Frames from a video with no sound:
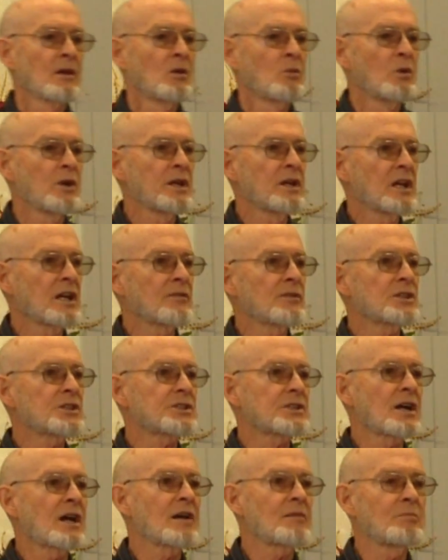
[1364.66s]
We never
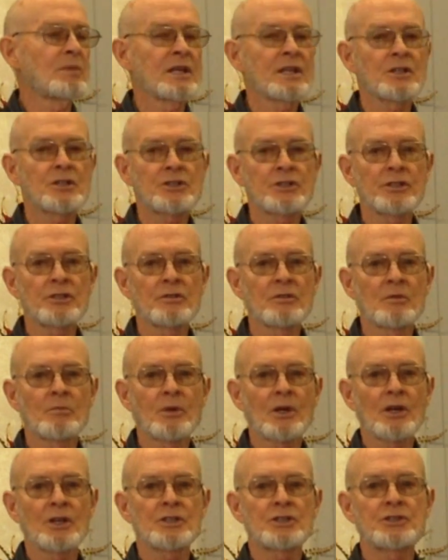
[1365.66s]
stop being children
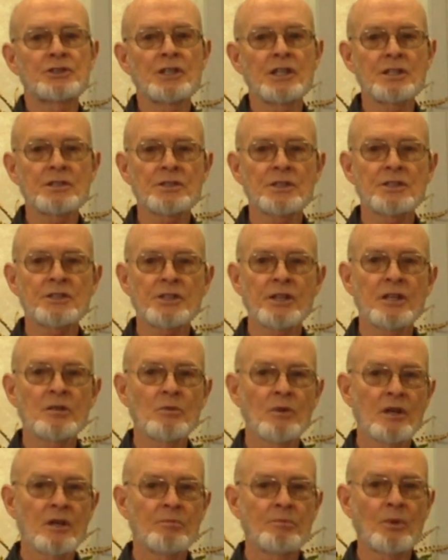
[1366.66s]
because Jesus
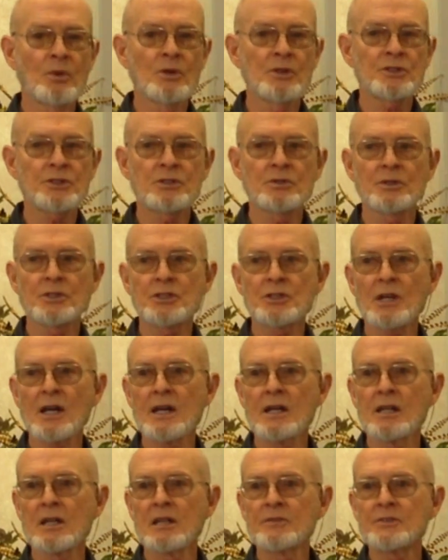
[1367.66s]
said when he points to a
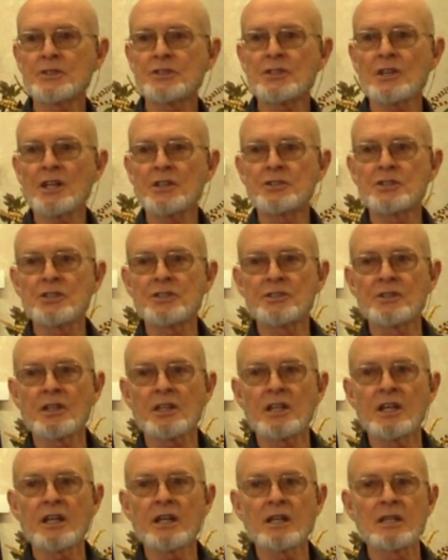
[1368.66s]
child, of such is the
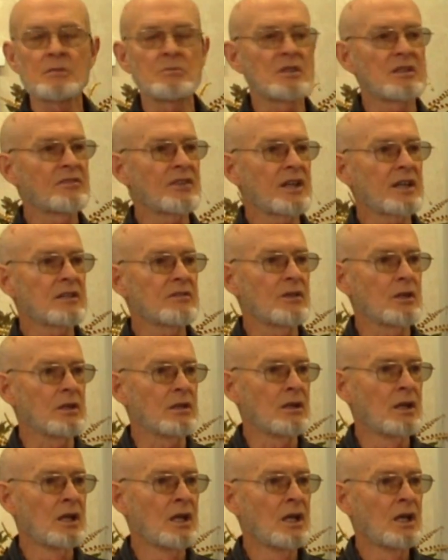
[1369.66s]
kingdom of heaven.
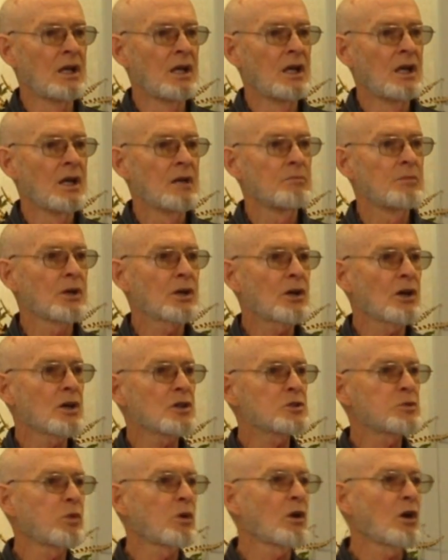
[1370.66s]

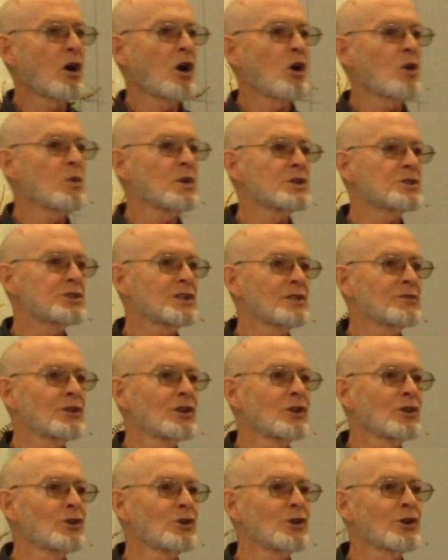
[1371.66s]
Because we're always in the
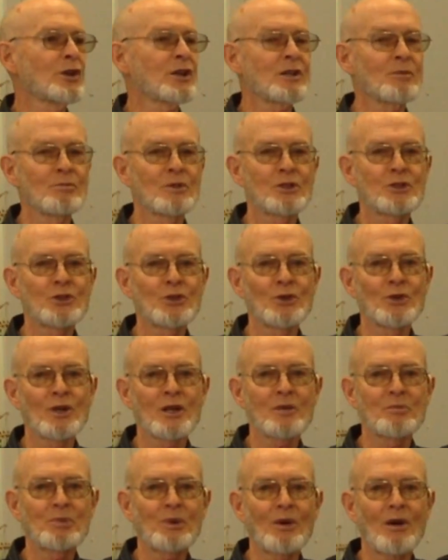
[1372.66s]
learning,
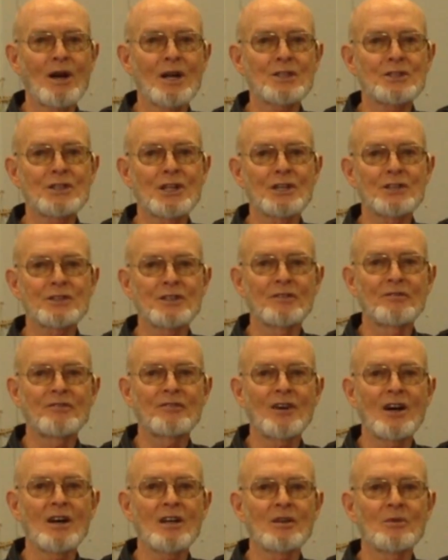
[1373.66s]
maturing process of
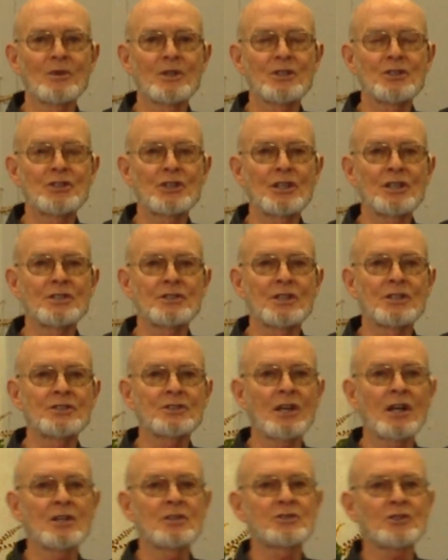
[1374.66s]
following Jesus.
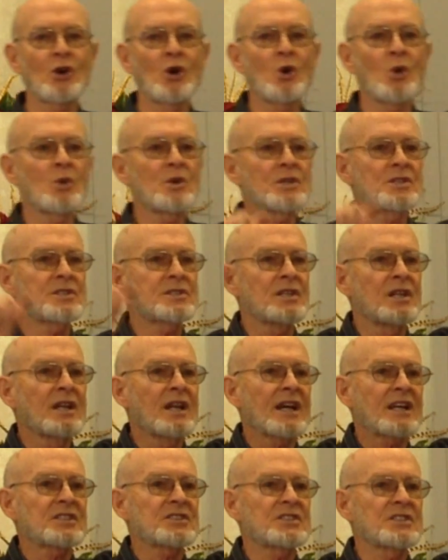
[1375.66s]
There's always the
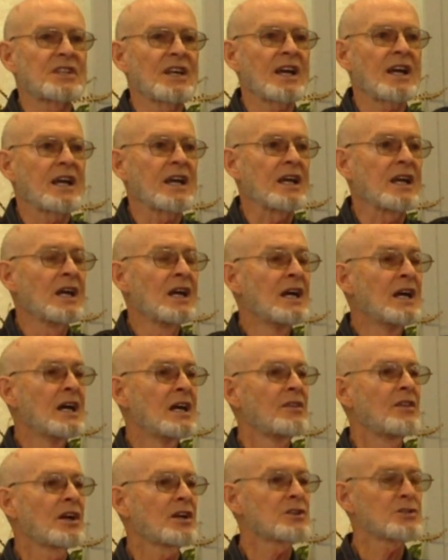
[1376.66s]
next day.
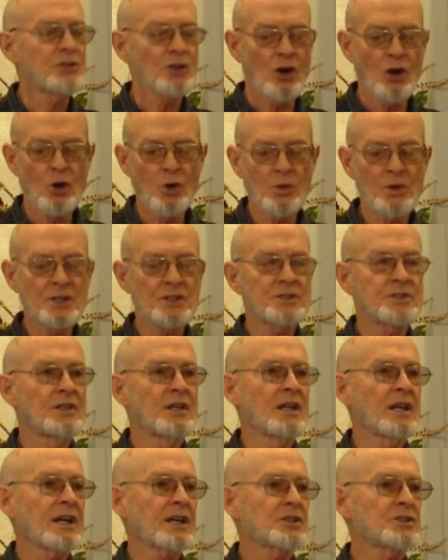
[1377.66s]
There's always the
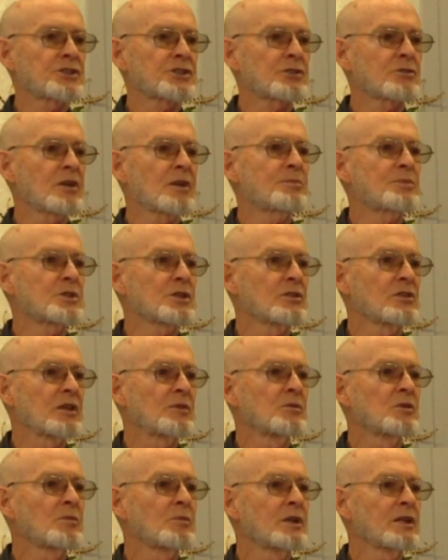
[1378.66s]
next scripture
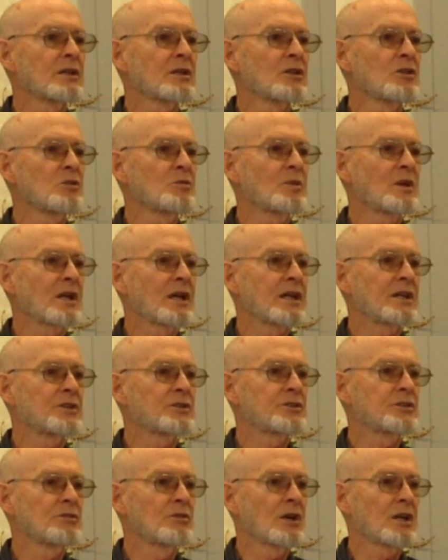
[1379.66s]
that will be
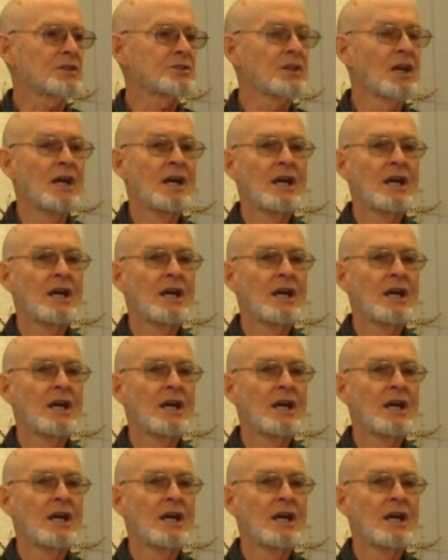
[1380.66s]
illuminated to us.